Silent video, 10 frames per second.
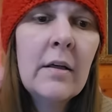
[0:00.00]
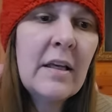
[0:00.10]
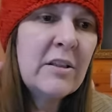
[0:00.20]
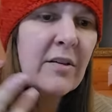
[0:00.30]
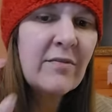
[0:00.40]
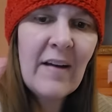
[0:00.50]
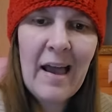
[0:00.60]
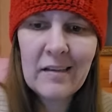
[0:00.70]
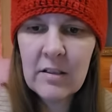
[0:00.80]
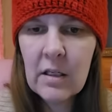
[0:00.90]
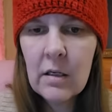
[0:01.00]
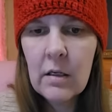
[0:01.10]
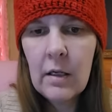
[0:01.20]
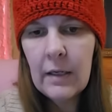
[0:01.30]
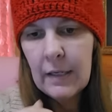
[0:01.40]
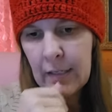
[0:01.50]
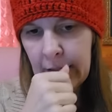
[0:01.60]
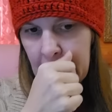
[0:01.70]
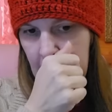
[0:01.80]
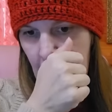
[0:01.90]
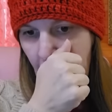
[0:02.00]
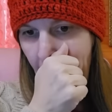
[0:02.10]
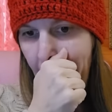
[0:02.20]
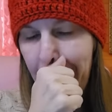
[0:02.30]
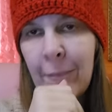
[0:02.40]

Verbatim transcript: They ship fast. And um,